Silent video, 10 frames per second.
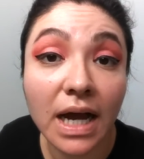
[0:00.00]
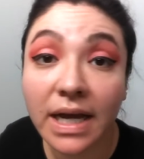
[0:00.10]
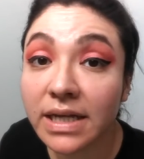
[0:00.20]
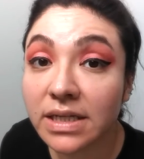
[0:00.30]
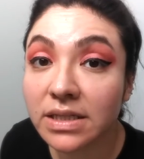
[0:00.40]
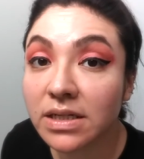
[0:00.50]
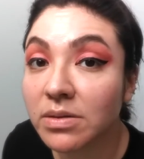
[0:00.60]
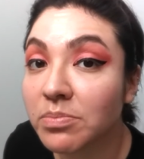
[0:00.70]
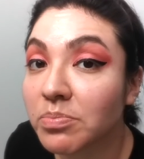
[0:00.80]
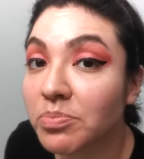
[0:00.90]
I guess I did
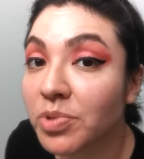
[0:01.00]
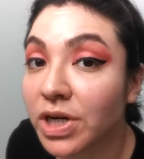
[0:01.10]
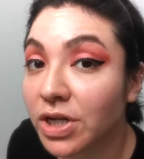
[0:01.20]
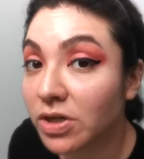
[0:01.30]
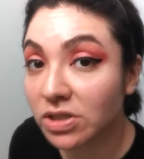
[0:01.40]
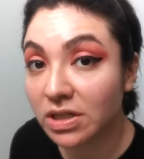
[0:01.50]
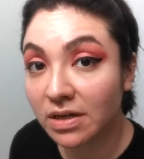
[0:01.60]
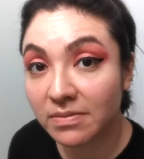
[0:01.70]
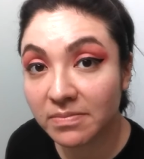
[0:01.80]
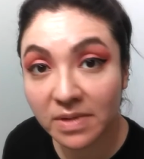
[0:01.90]
a pretty good
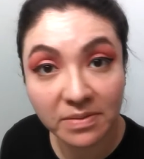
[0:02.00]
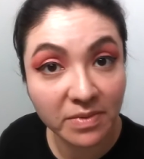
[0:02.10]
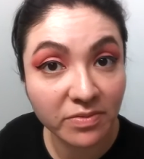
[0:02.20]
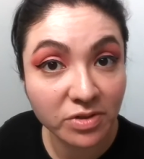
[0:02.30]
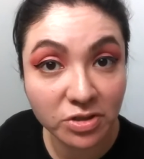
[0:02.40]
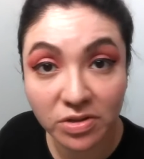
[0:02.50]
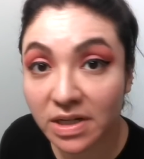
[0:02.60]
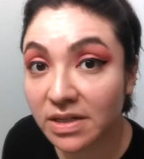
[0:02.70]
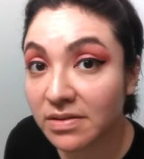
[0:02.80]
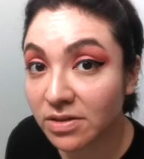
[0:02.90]
job on my first
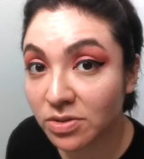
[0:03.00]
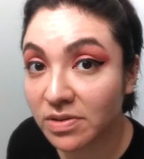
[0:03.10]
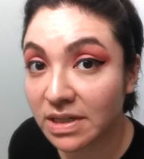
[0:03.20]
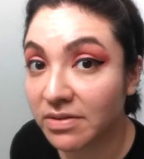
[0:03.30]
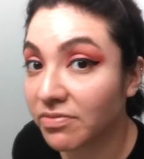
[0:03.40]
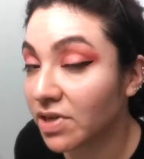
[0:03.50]
try. I'm doing it